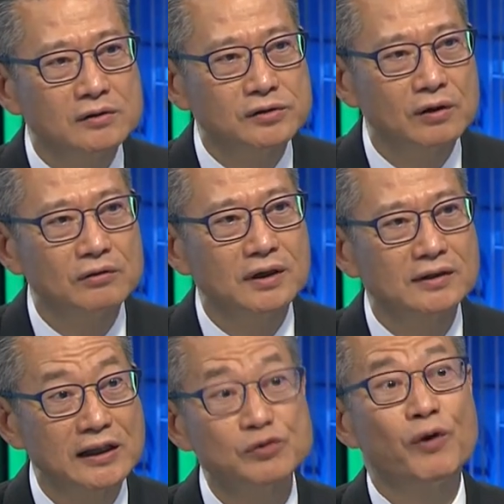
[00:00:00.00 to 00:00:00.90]
So
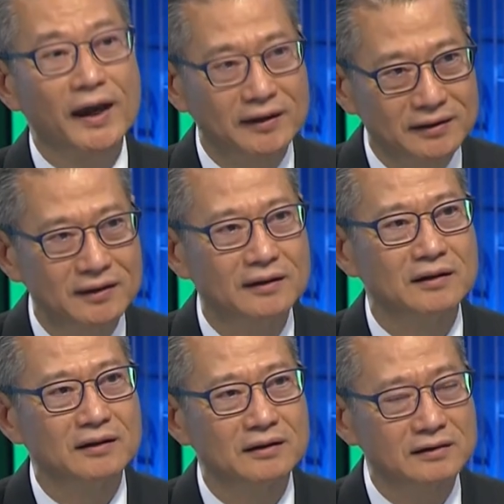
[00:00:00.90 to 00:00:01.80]
uh, that's why
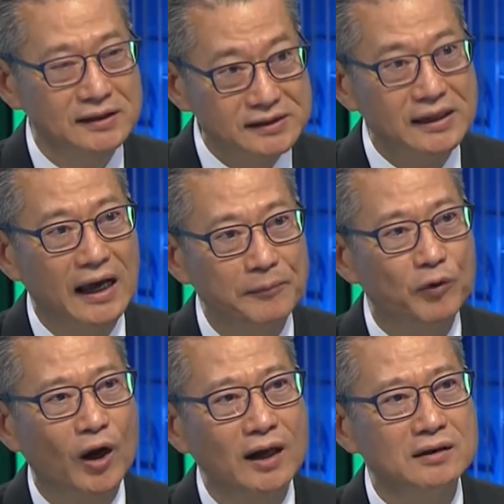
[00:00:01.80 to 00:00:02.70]
uh, this
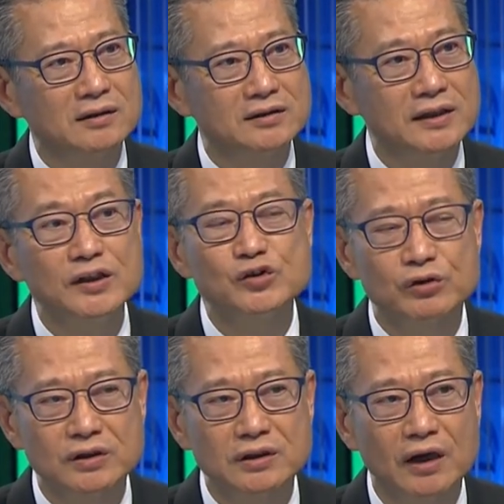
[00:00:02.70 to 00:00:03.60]
time around, uh,
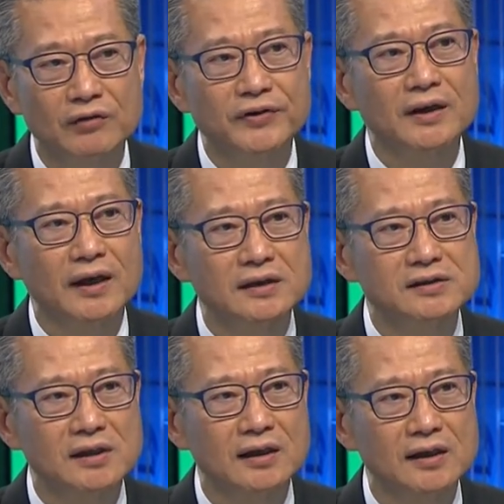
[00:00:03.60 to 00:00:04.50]
initially our thinking
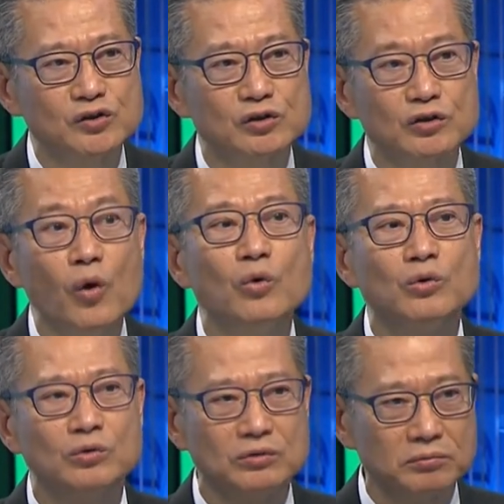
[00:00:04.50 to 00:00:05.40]
is that let's
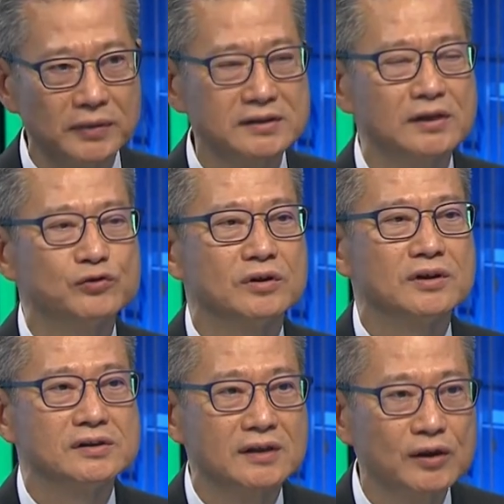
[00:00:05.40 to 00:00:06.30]
don't make such a
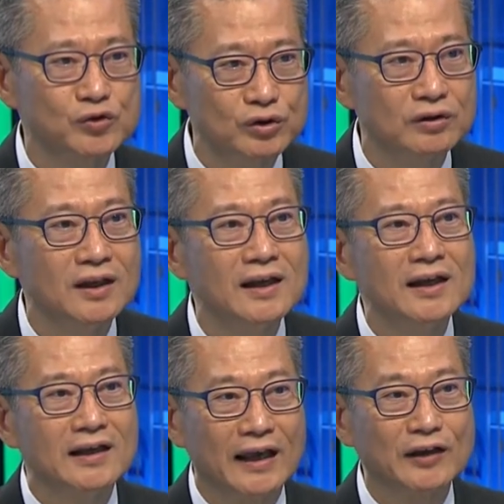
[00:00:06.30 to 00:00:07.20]
distinction
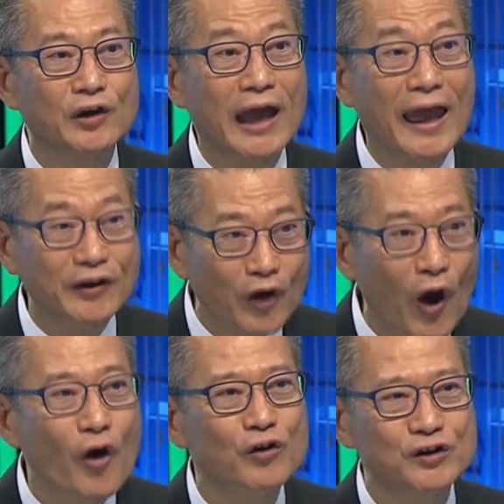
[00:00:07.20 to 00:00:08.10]
en-
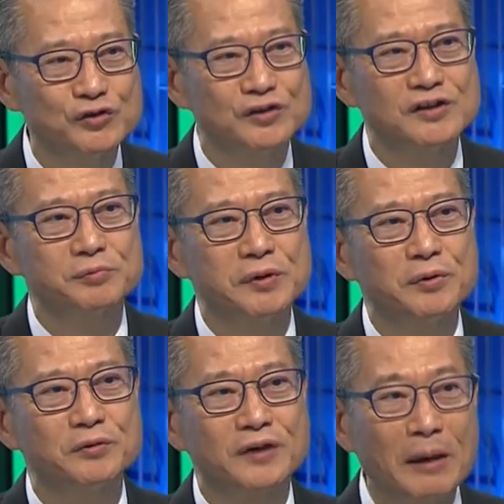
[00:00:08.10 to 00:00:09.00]
encourage these
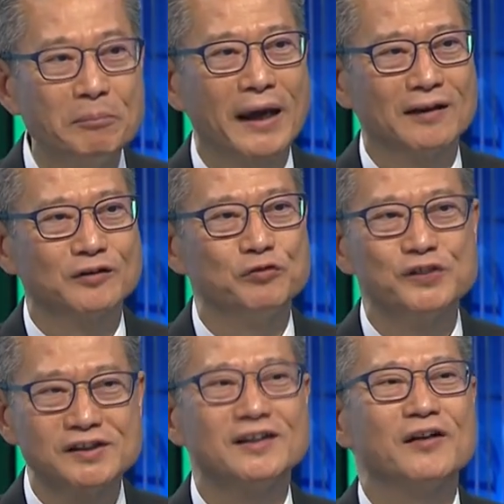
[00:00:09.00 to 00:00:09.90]
people to come back to
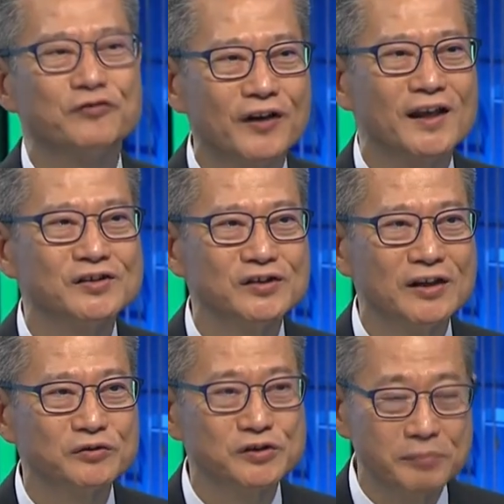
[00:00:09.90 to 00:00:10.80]
visit their friends
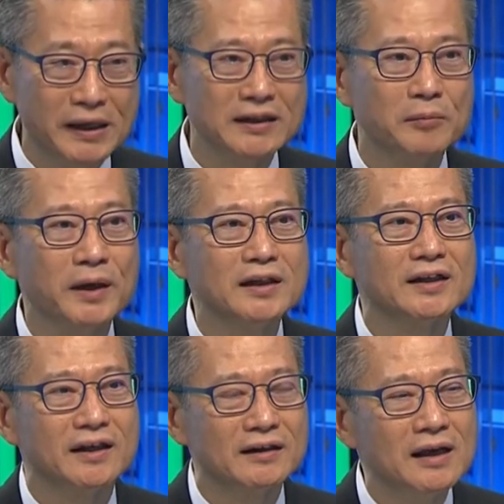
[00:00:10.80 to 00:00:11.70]
and to spend their money
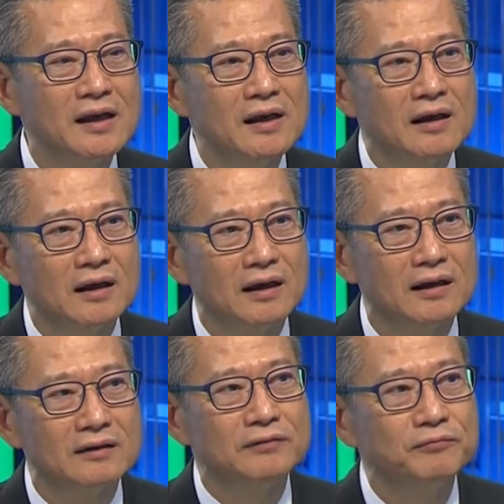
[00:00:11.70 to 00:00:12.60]
there.
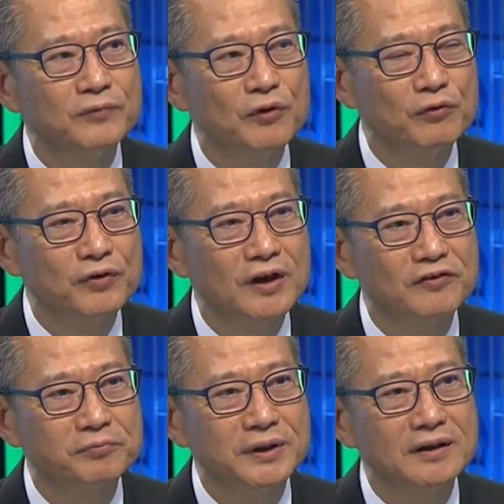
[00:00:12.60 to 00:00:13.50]
And we
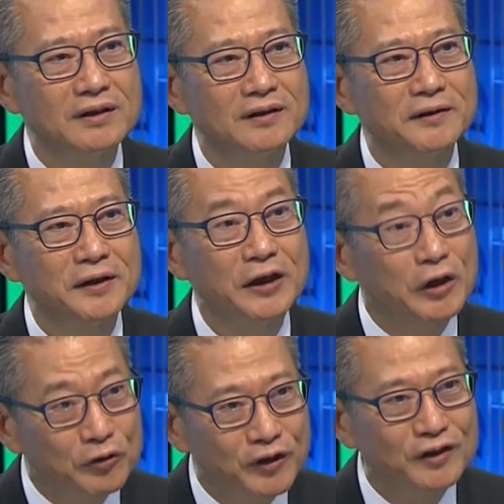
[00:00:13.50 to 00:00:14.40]
have been uh,
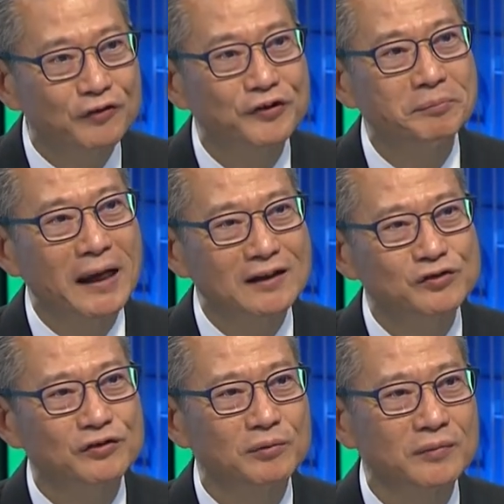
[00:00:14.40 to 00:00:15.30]
hearing the
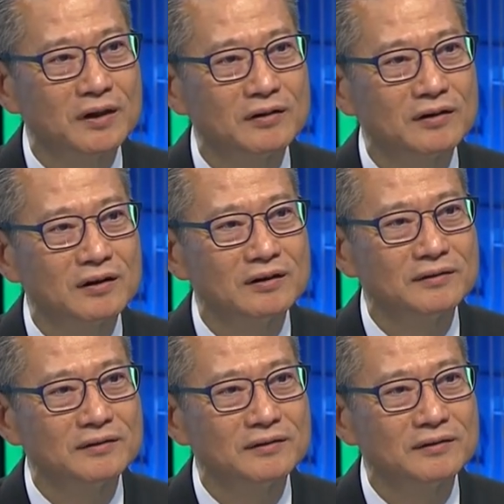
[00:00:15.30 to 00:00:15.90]
feedbacks from, uh,